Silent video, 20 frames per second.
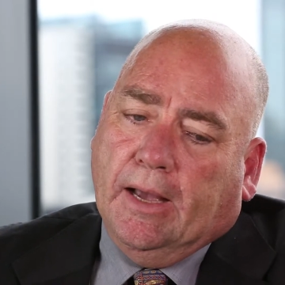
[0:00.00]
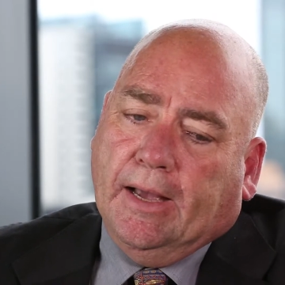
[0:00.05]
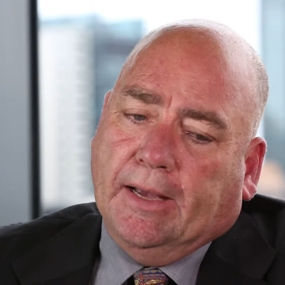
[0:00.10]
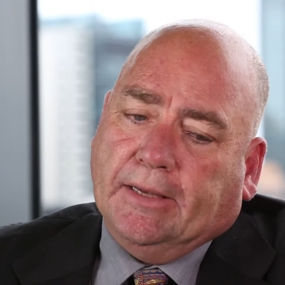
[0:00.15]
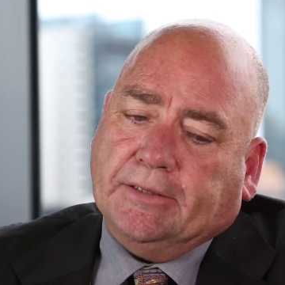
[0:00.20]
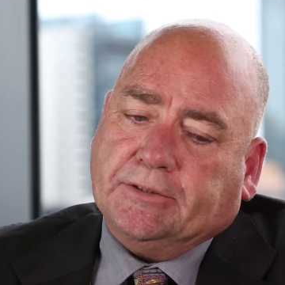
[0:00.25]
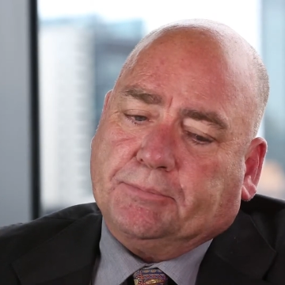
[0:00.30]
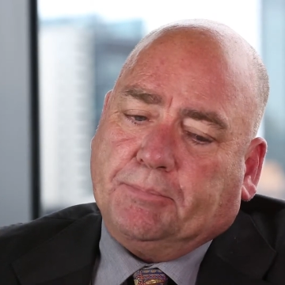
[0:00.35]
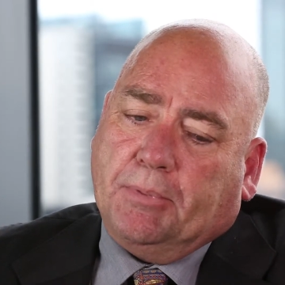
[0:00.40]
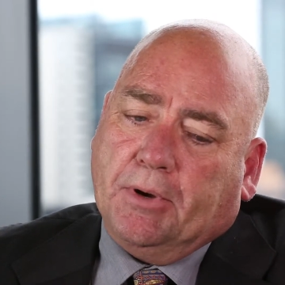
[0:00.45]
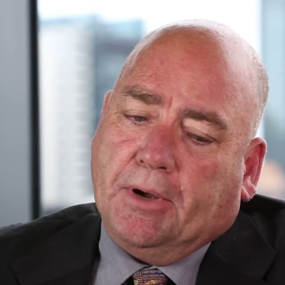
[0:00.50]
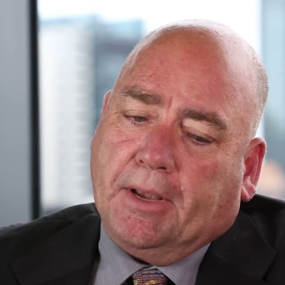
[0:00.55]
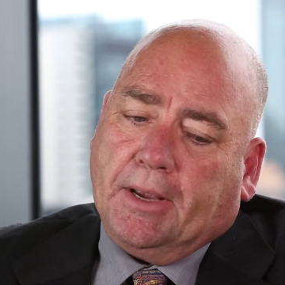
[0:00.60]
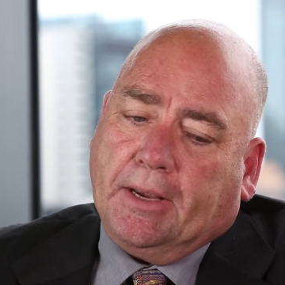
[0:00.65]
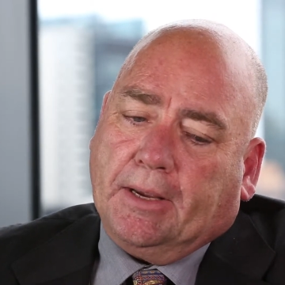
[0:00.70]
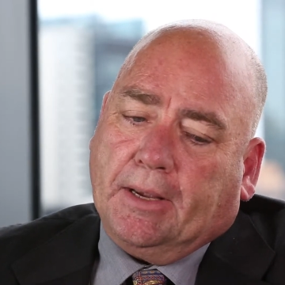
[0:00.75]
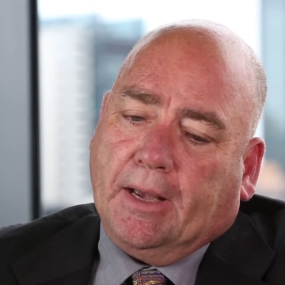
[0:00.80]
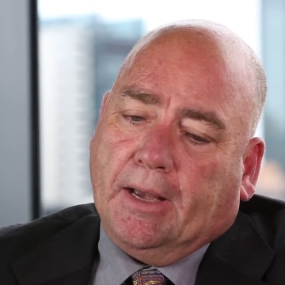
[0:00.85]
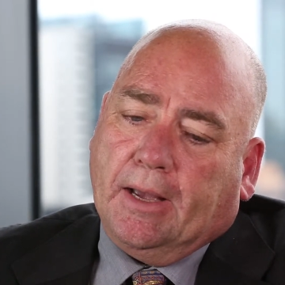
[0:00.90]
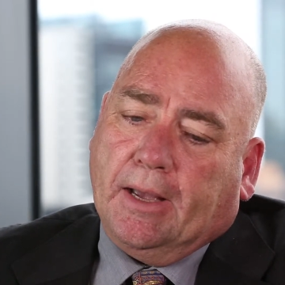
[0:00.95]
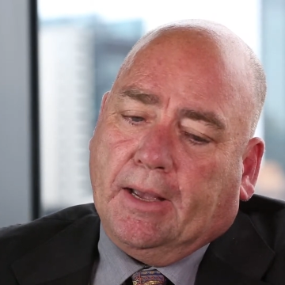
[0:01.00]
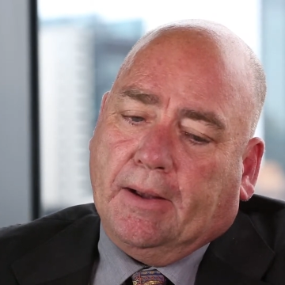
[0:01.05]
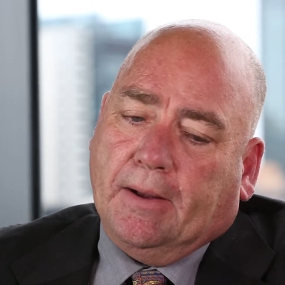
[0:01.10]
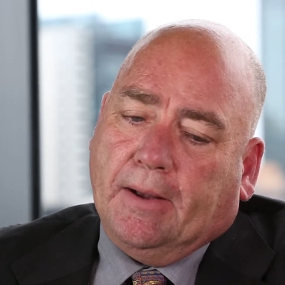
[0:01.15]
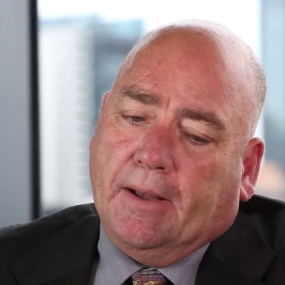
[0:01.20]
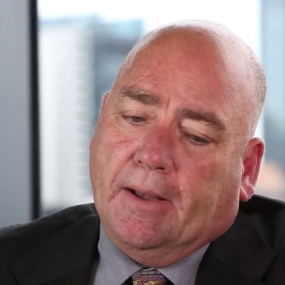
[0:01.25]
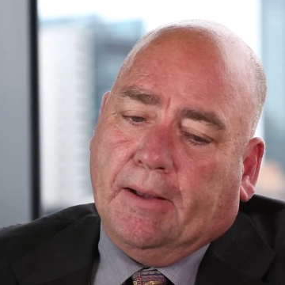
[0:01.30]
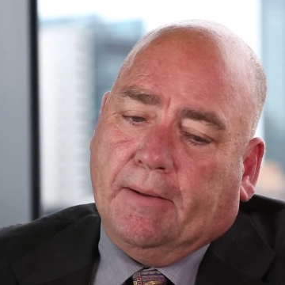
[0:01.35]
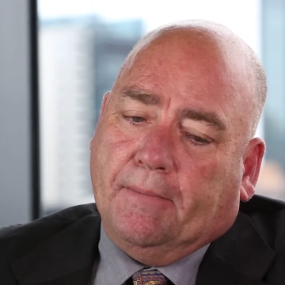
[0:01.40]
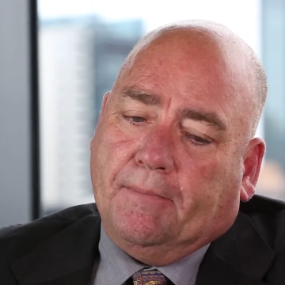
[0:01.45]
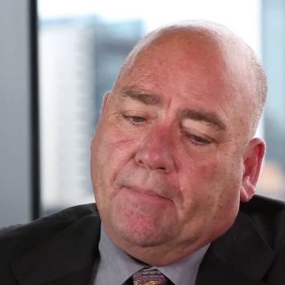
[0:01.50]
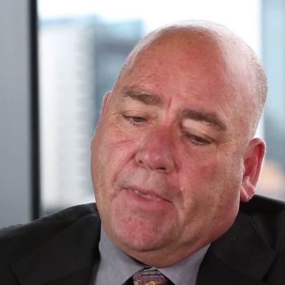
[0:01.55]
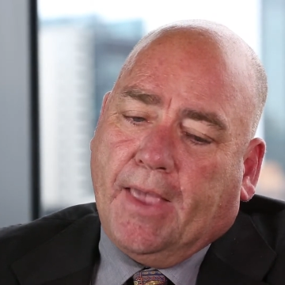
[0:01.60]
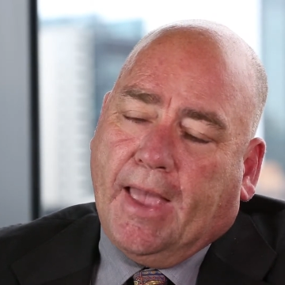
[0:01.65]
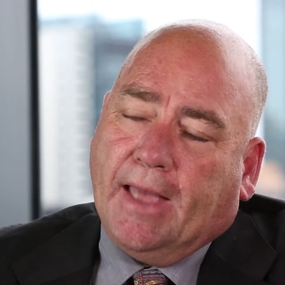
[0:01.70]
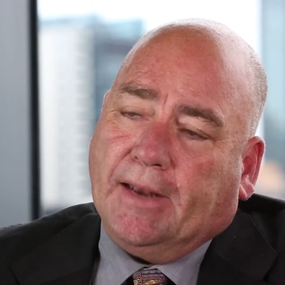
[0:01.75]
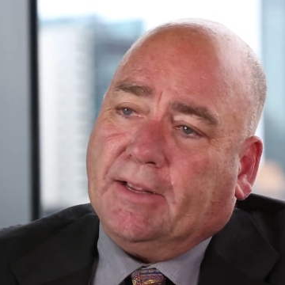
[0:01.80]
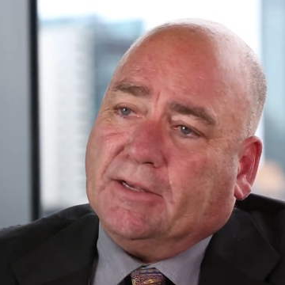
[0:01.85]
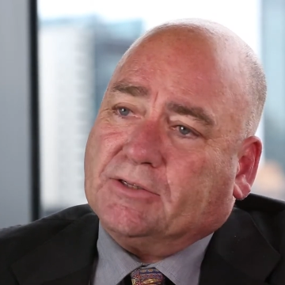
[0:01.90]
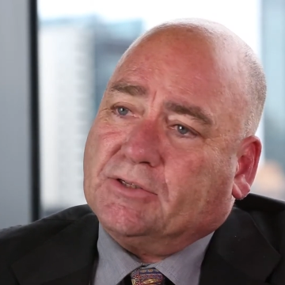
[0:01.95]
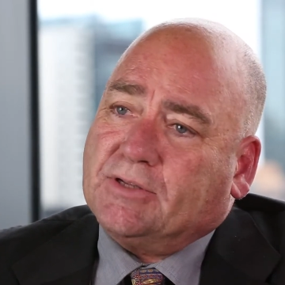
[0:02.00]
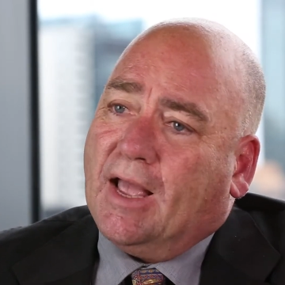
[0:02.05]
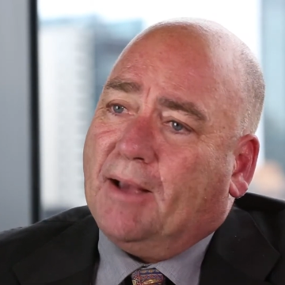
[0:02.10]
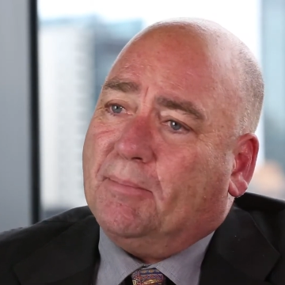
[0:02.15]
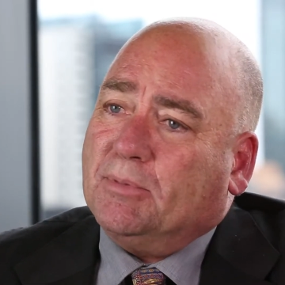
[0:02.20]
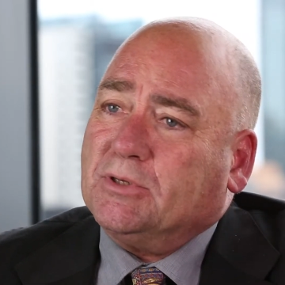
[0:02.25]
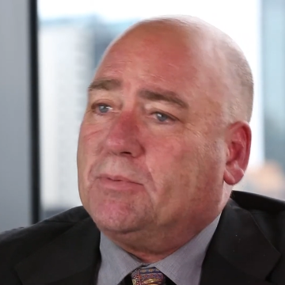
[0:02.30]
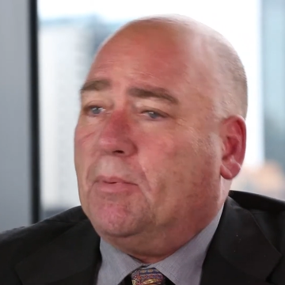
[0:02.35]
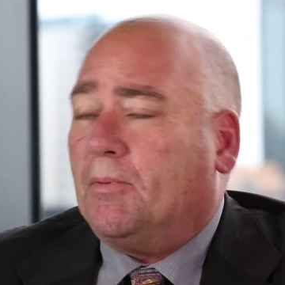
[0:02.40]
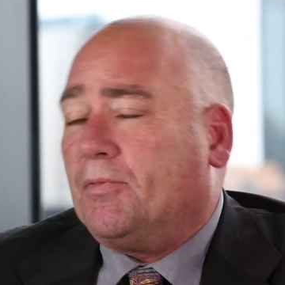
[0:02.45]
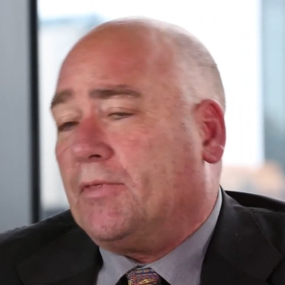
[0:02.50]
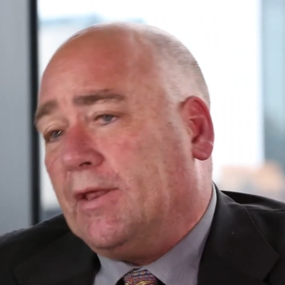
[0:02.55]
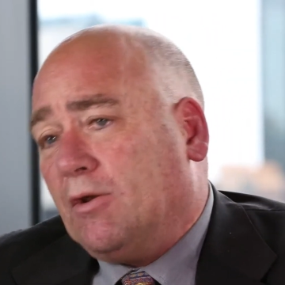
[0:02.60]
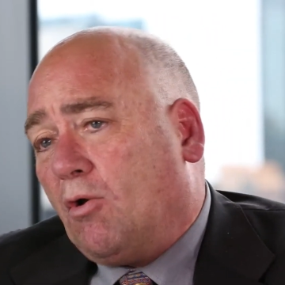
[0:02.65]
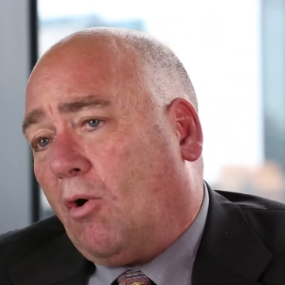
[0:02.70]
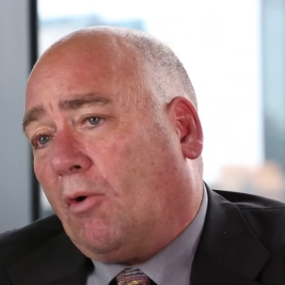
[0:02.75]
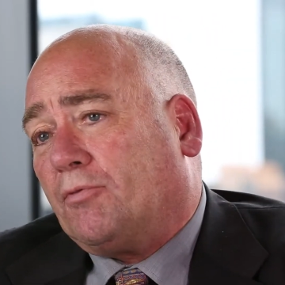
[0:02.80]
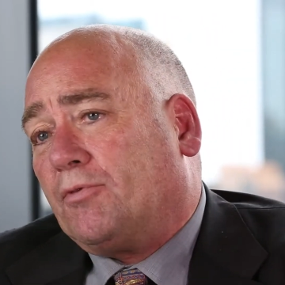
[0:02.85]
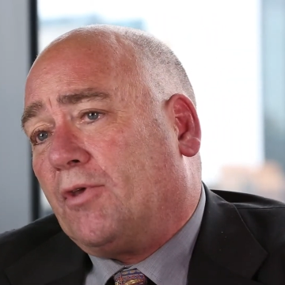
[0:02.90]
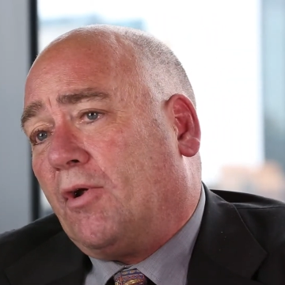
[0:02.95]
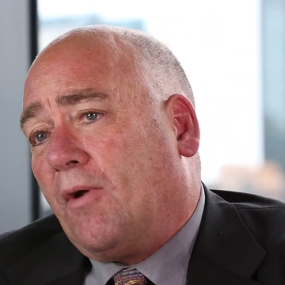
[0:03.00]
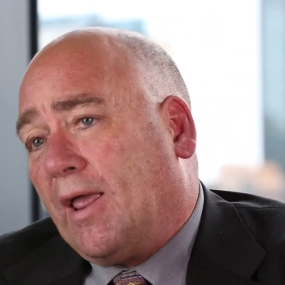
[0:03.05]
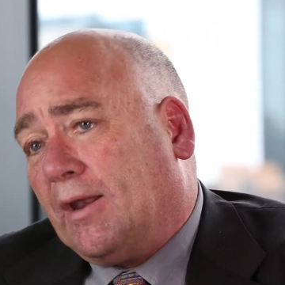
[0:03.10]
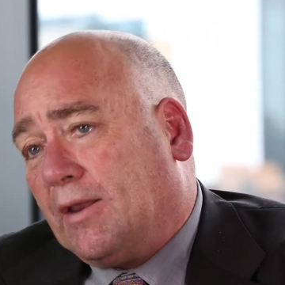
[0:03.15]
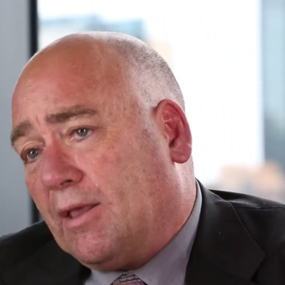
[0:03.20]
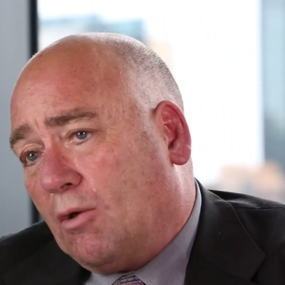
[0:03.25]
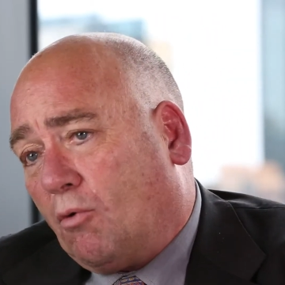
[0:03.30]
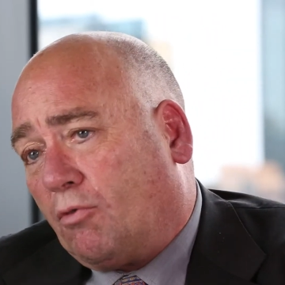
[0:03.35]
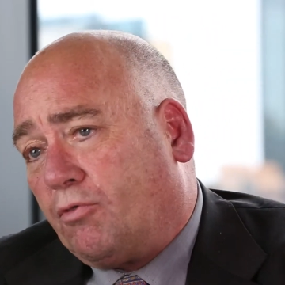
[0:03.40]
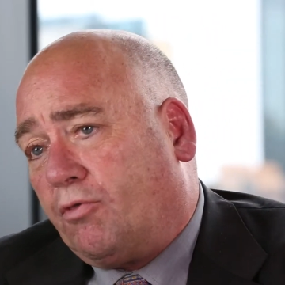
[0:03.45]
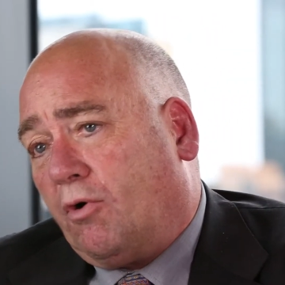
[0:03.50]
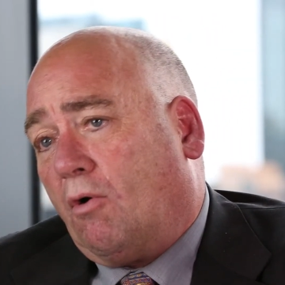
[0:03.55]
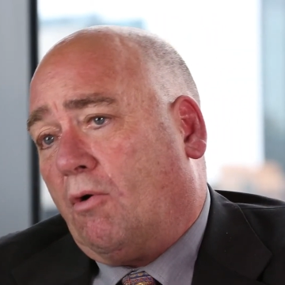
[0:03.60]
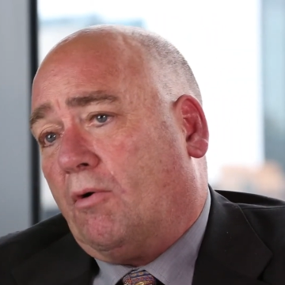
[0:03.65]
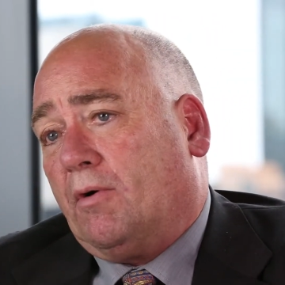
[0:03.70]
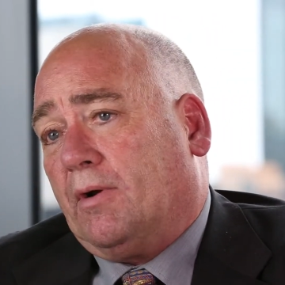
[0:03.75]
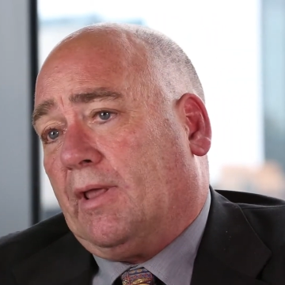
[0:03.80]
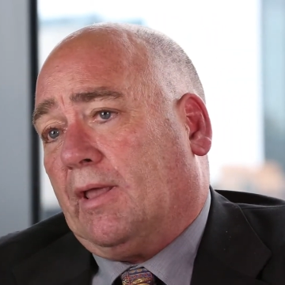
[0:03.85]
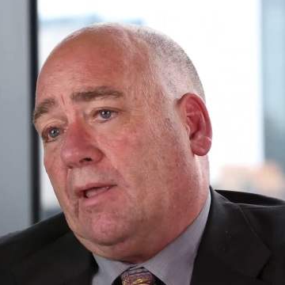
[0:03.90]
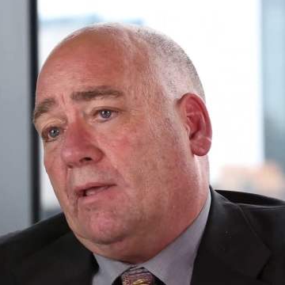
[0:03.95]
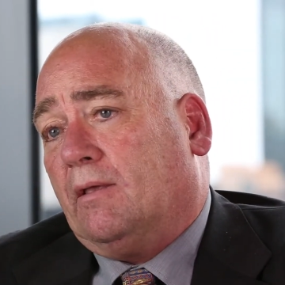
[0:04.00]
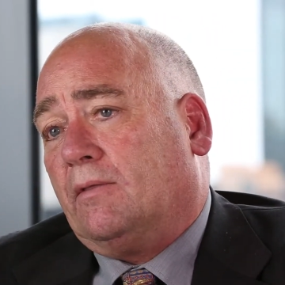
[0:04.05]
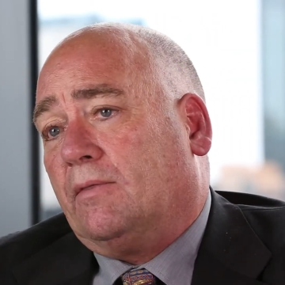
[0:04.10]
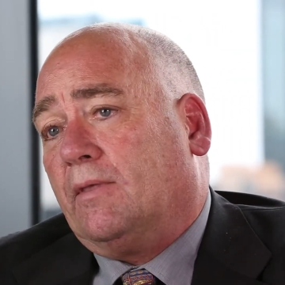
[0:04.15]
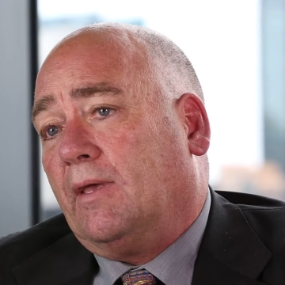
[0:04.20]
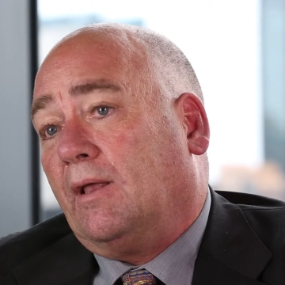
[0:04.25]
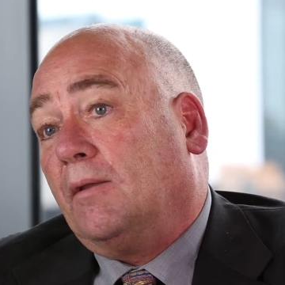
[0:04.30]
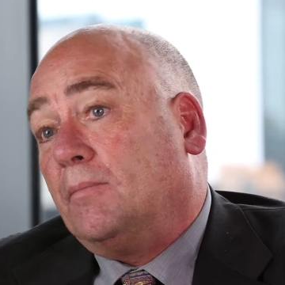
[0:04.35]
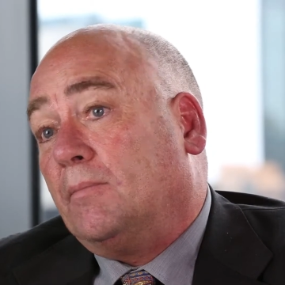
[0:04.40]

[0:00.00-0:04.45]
as being anti-establishment. They're not, they're anti-authority. They're